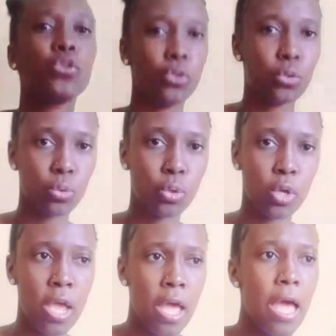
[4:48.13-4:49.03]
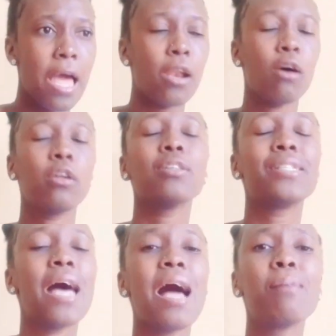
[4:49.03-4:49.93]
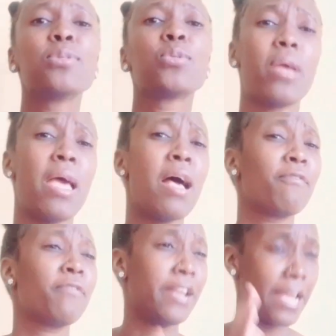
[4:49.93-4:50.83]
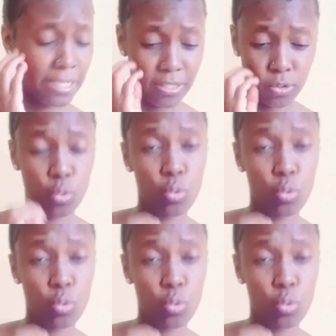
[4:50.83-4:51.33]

to you. A lot of times we have ladies